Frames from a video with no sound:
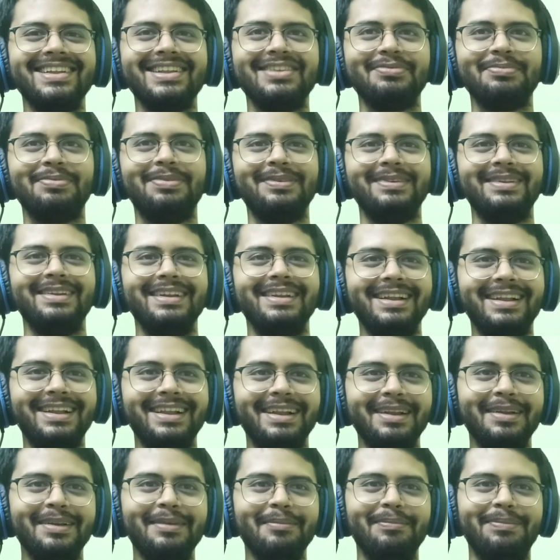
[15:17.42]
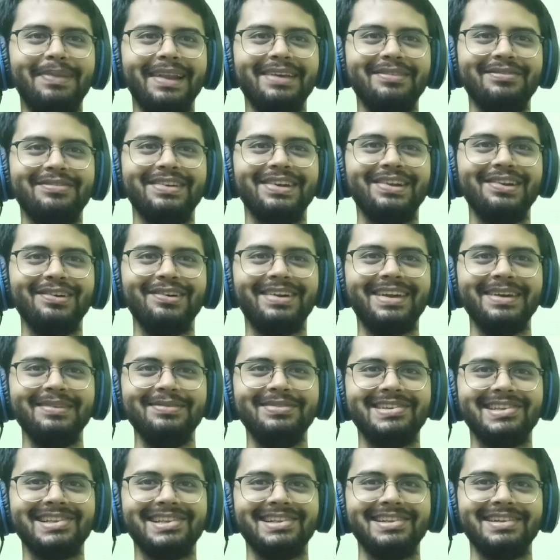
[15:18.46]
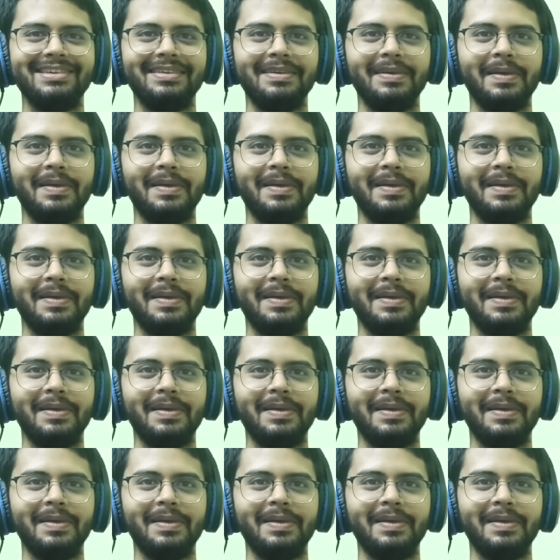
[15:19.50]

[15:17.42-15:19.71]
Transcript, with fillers: Just playing video games.